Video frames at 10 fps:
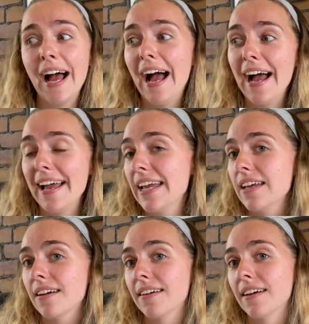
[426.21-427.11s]

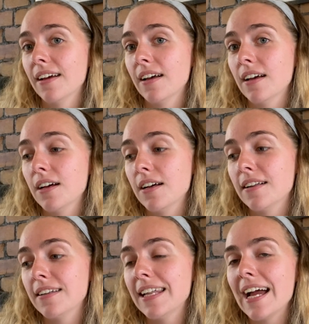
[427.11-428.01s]
I
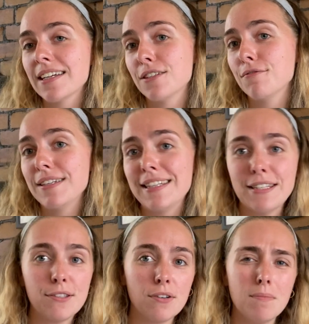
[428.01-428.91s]
like to read
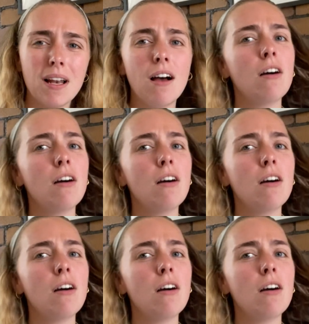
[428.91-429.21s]
this story and be like,